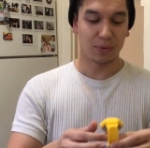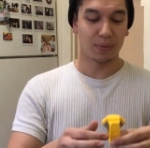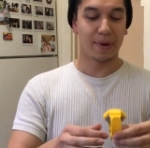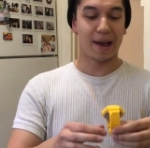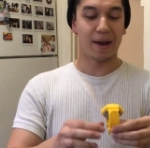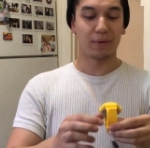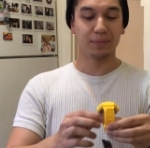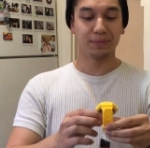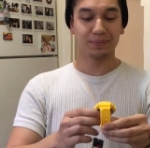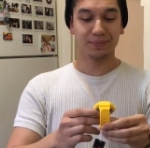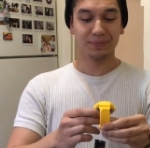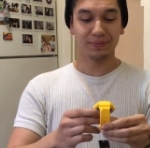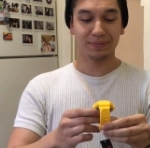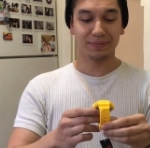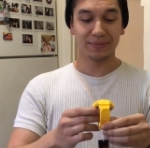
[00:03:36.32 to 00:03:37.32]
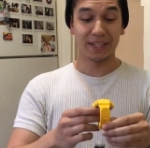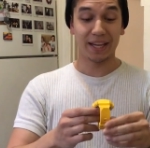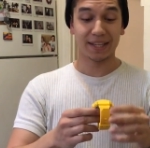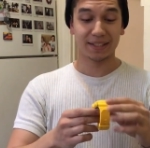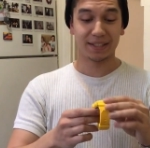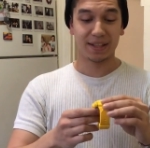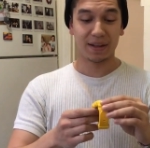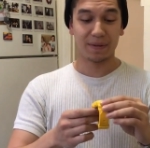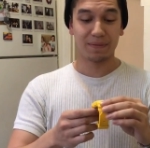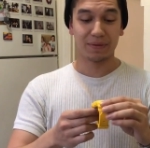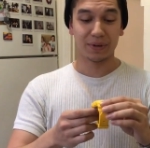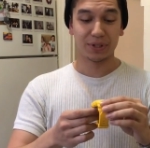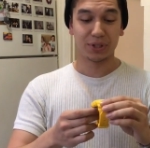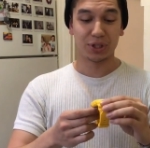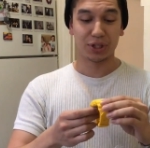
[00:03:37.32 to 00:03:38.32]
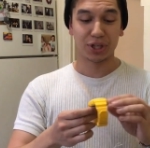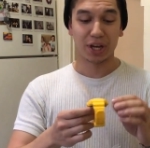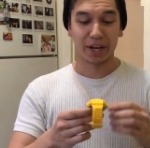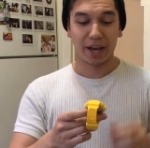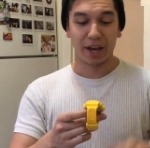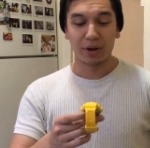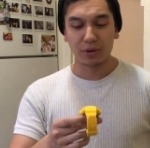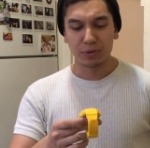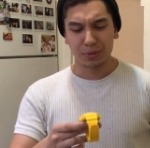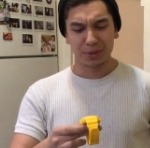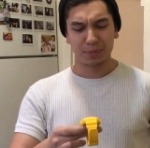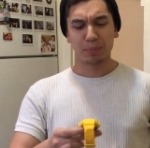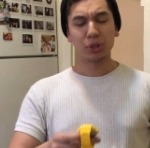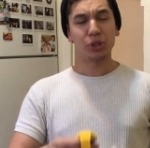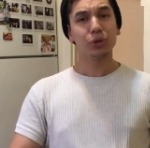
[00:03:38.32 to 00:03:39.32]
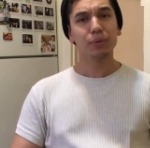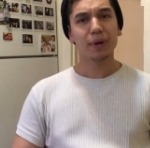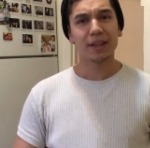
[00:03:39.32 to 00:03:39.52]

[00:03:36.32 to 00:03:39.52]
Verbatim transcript: Wow. Yes, the first G-Shock I owned was blue.